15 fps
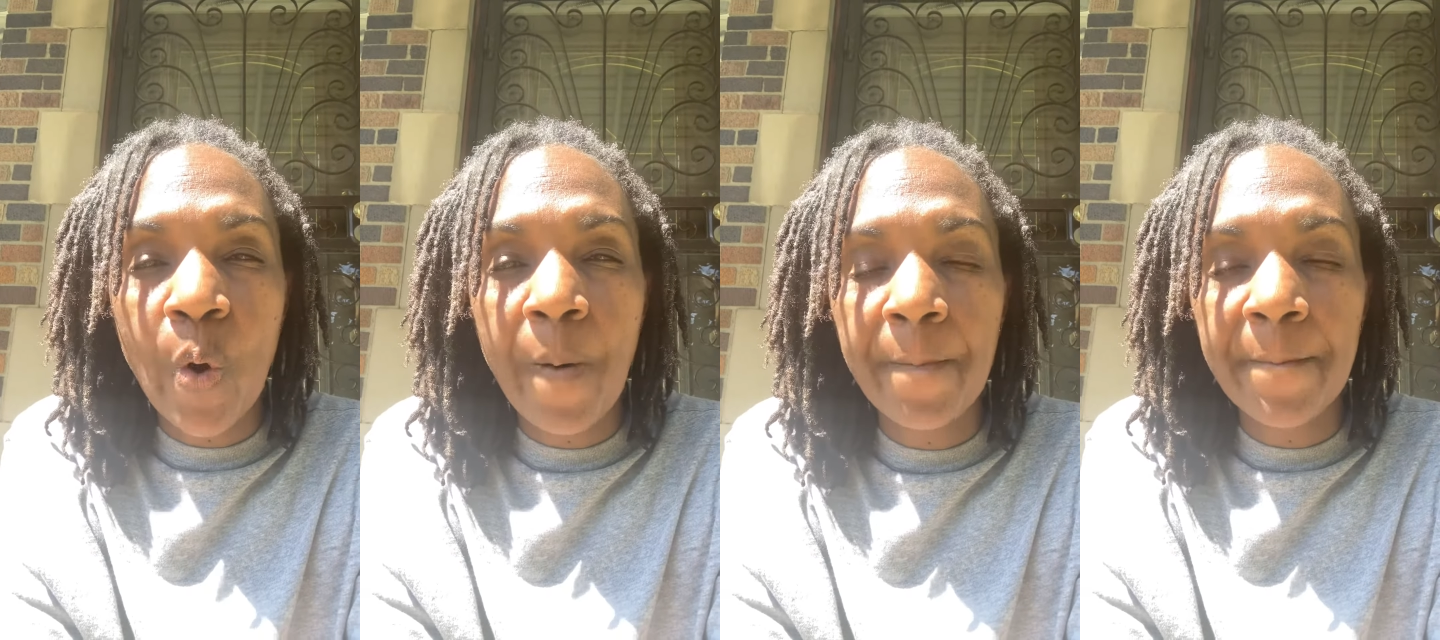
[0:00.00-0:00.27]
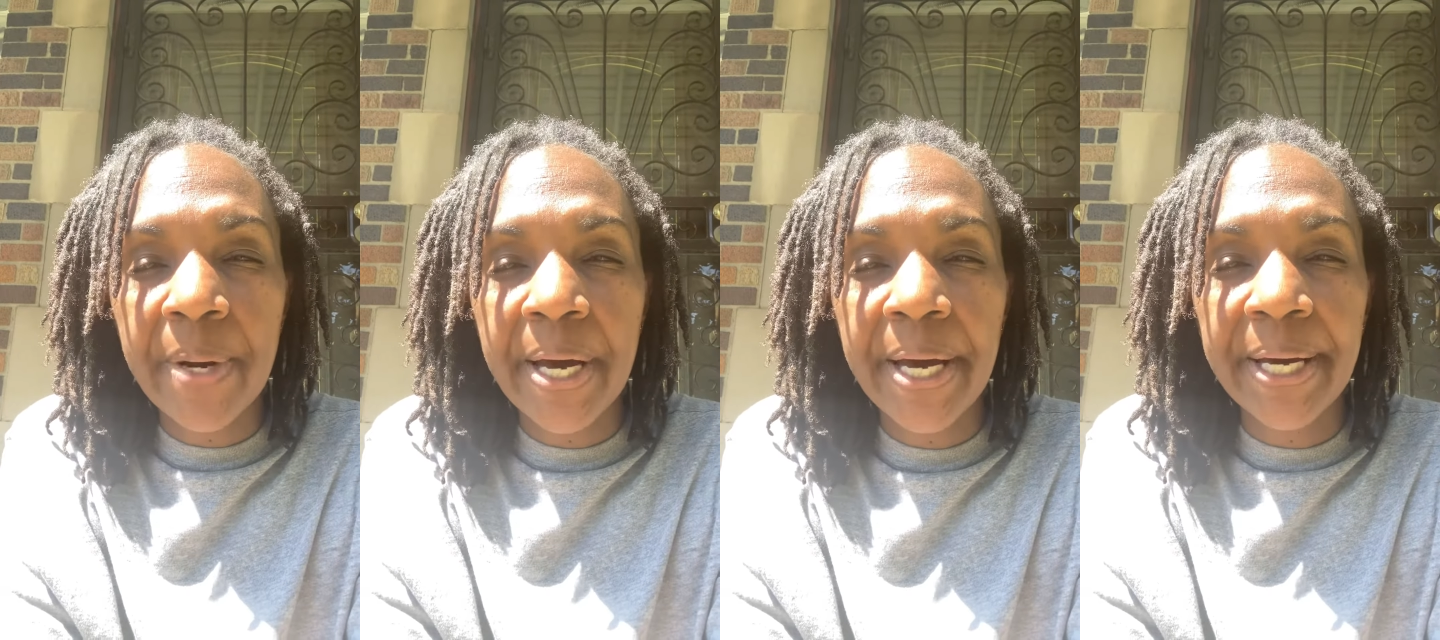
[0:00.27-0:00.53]

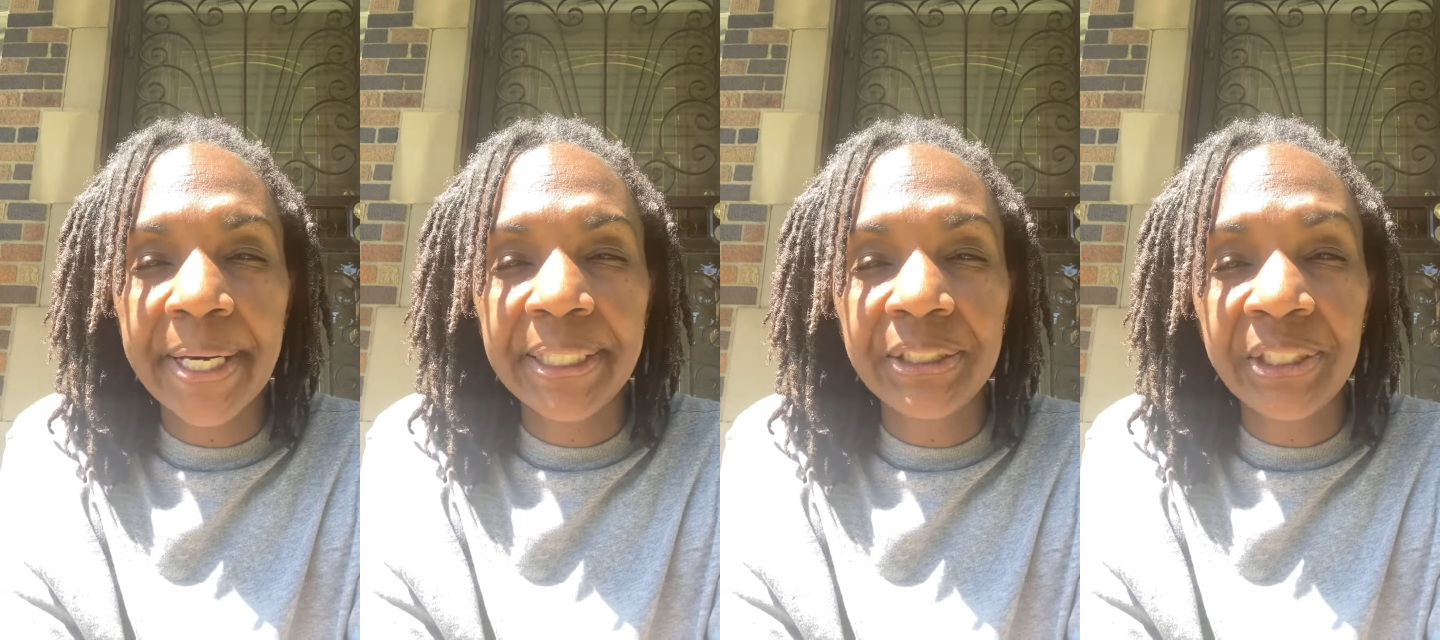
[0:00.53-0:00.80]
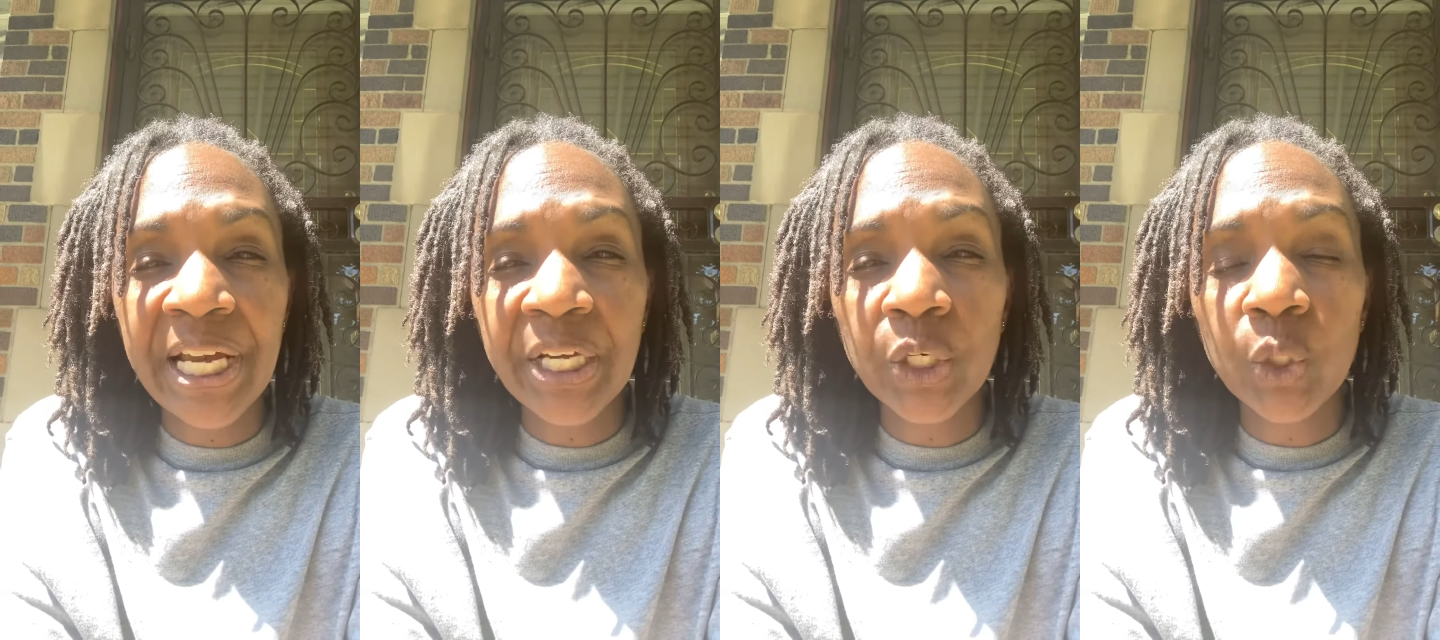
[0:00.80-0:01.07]
my
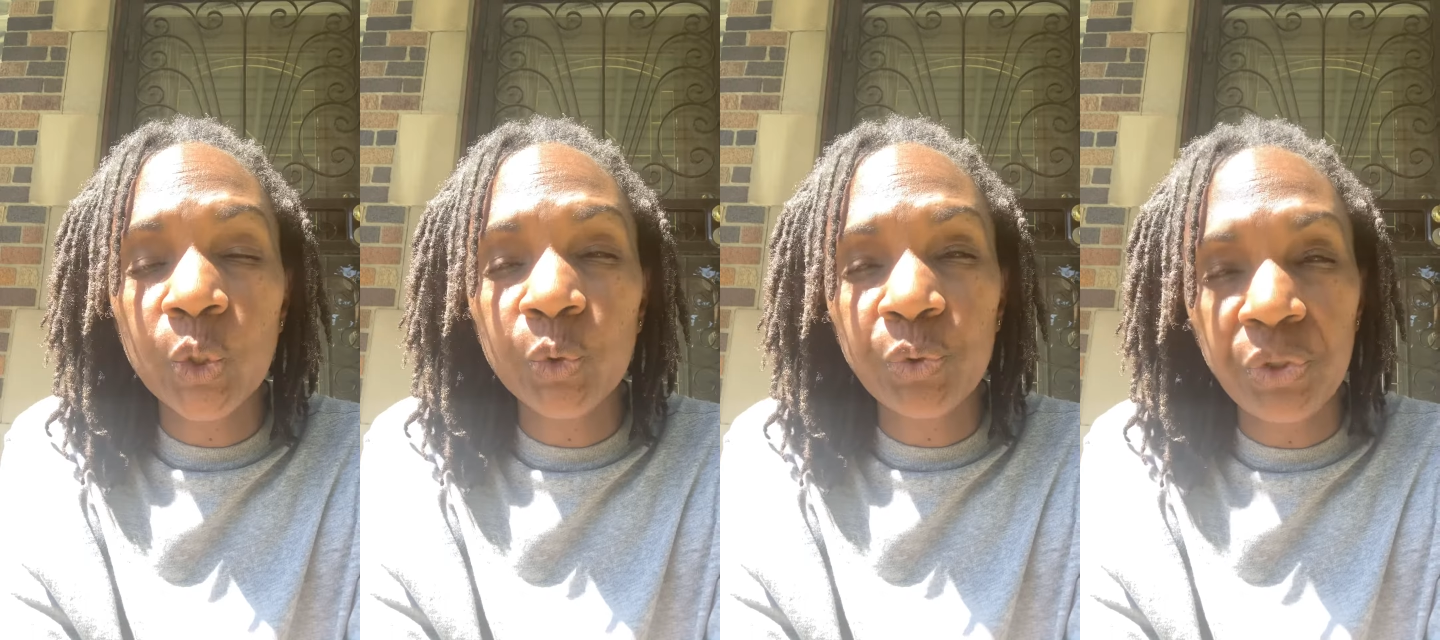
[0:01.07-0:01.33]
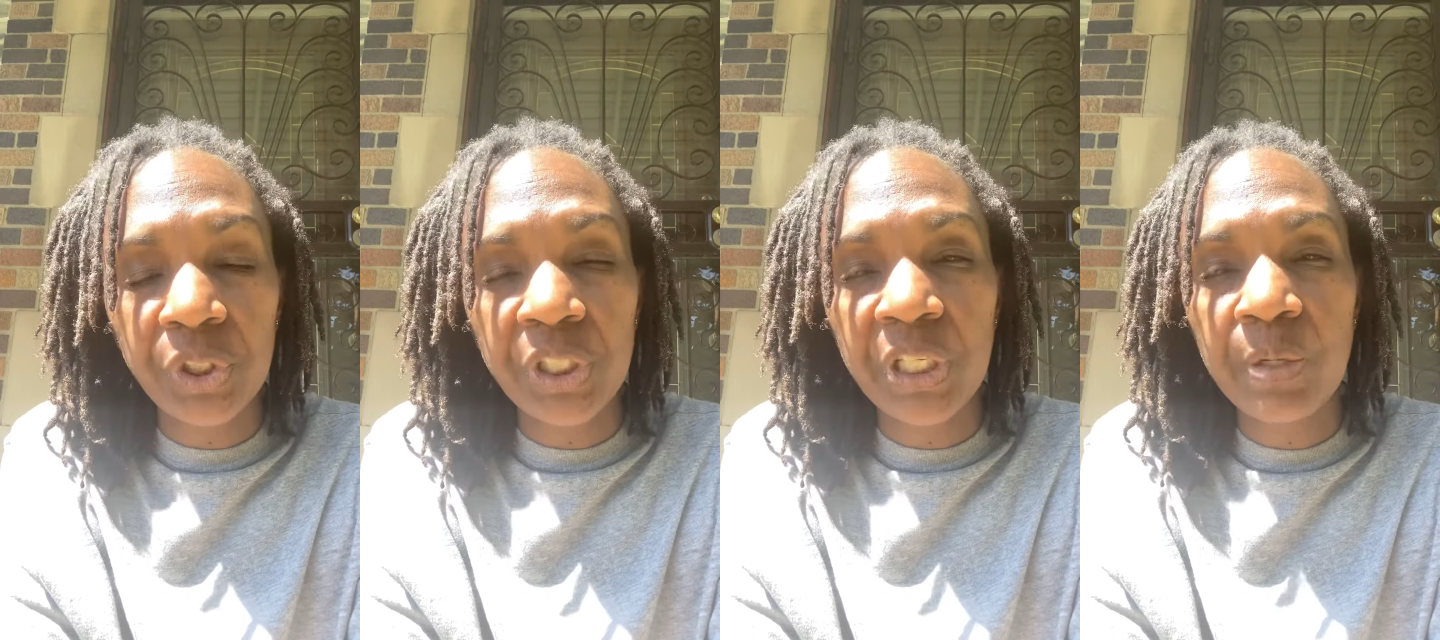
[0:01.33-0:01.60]
technical
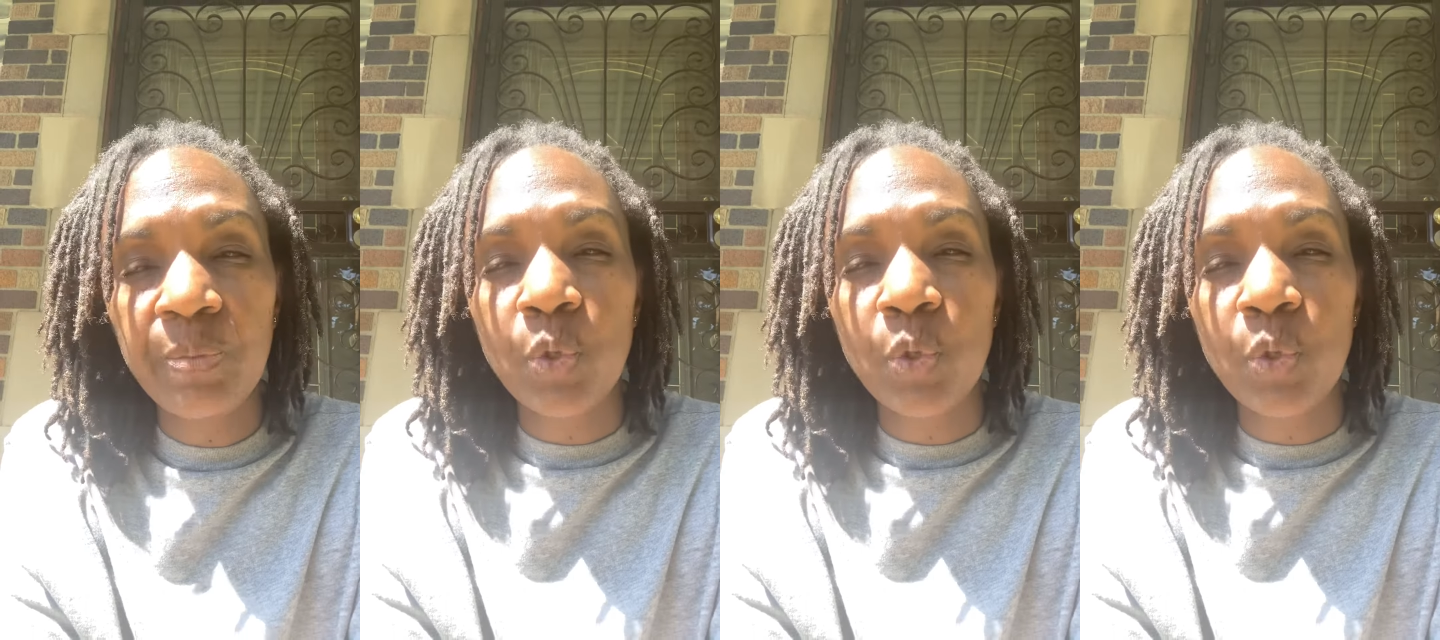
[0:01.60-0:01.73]
team